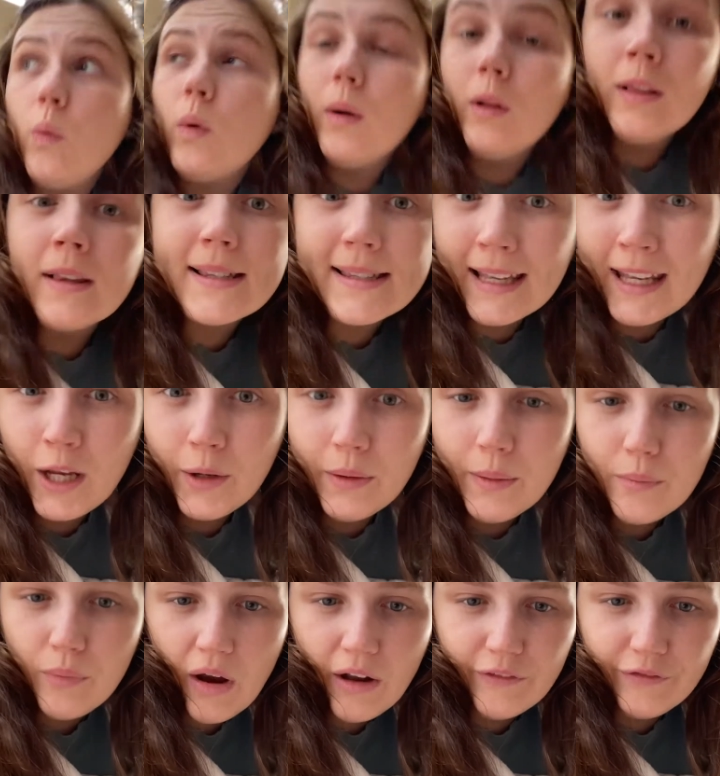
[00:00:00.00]
we'll see you
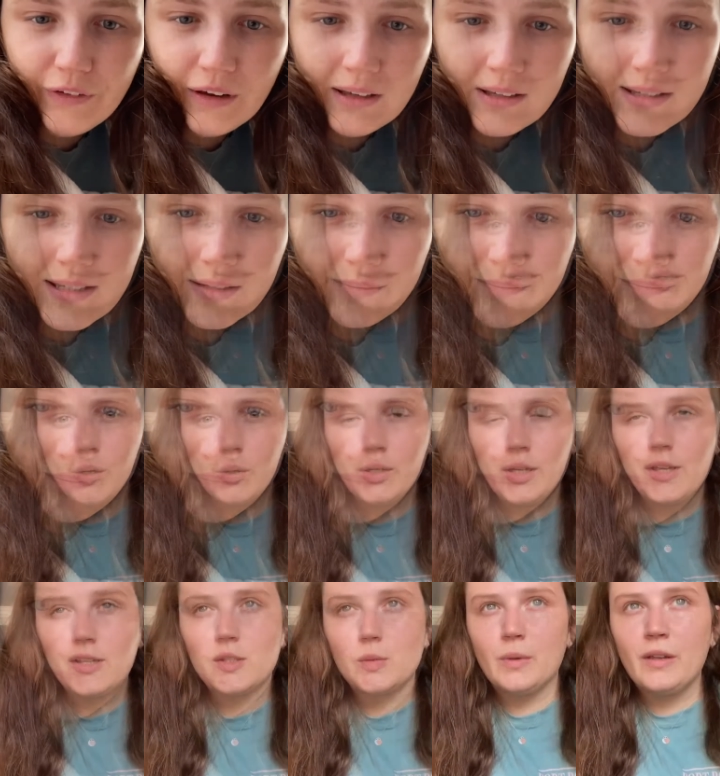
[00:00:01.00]
in Bradford.
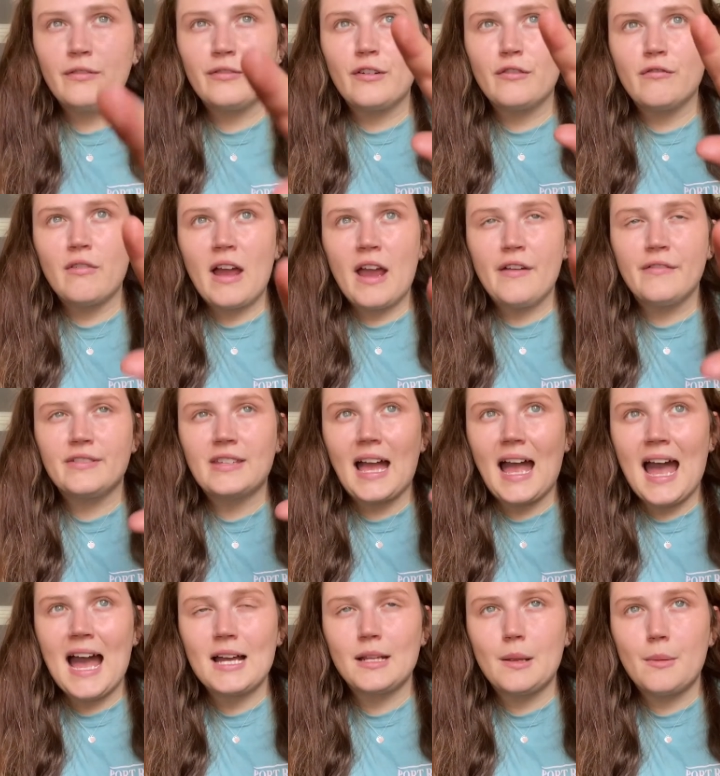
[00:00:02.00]
Okay so we've arrived
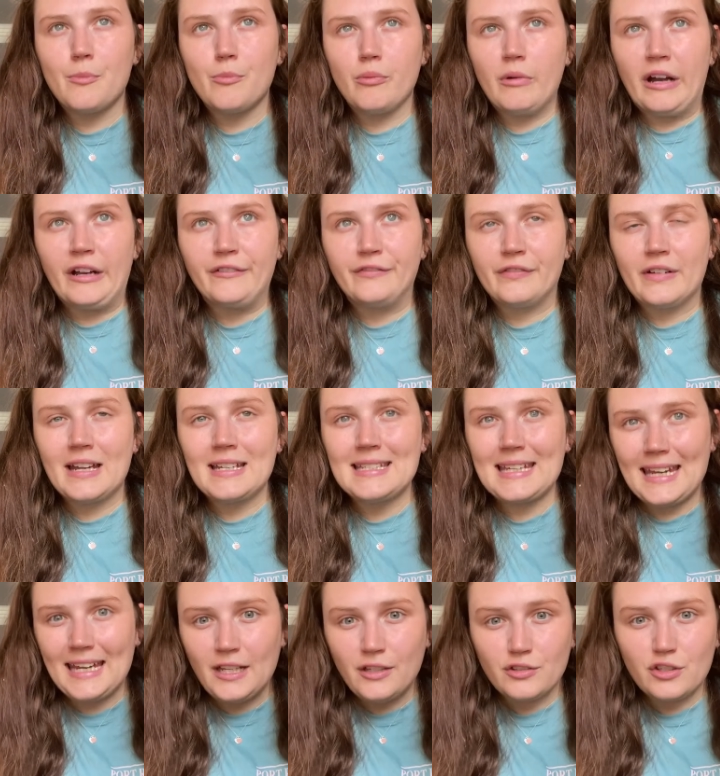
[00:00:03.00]
at Bradford
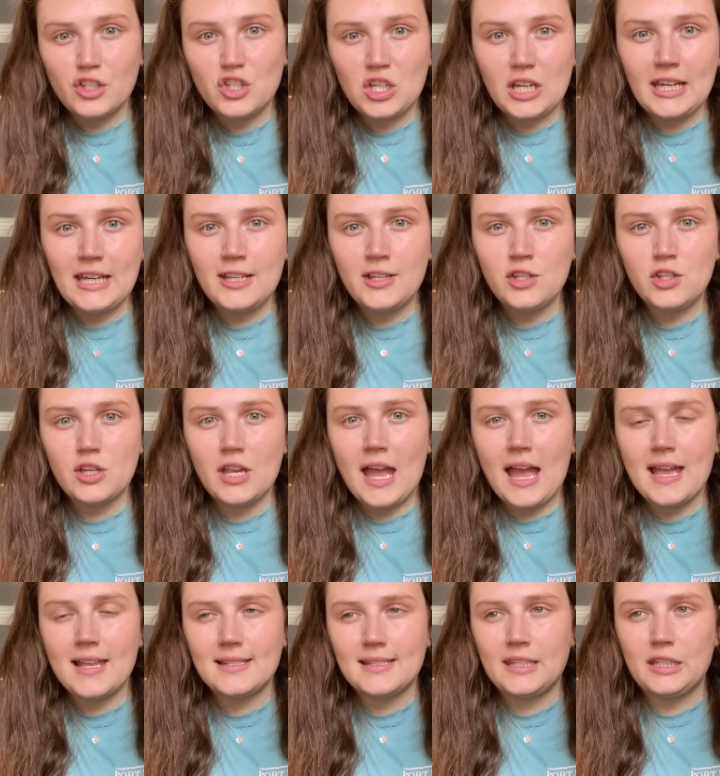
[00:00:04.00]
interchange
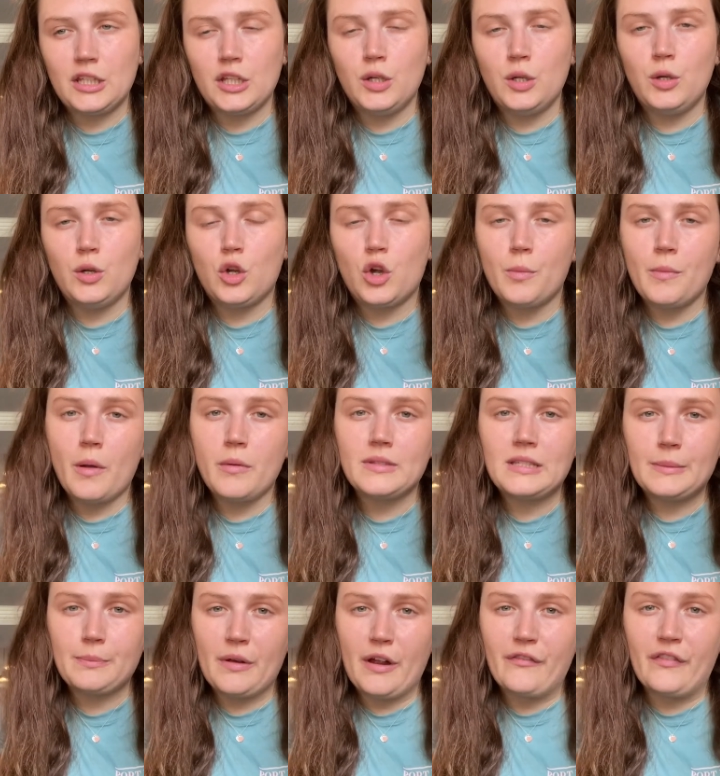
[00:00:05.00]
as you come out
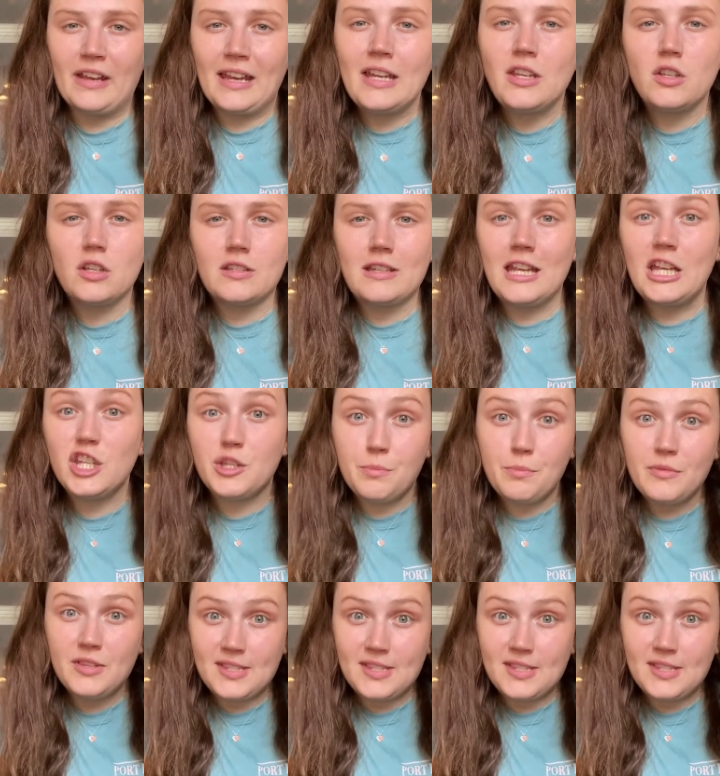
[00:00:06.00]
to Bradford interchange